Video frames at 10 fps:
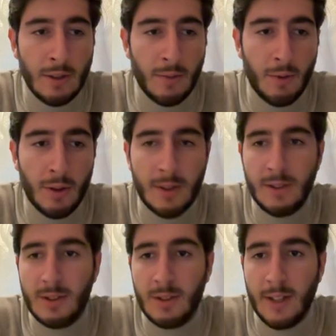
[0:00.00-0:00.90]
for
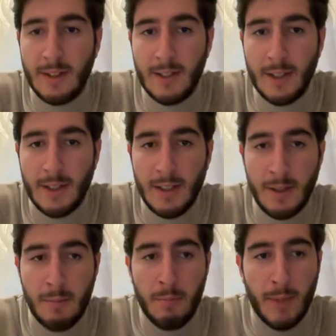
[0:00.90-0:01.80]
digital
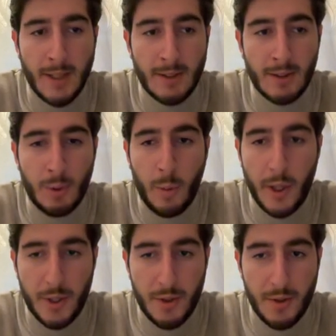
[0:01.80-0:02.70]
SAT math
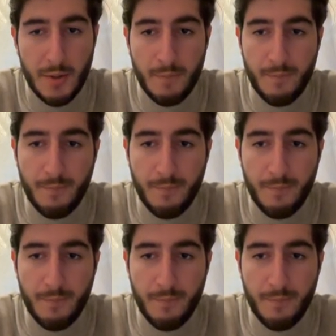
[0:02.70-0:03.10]
questions.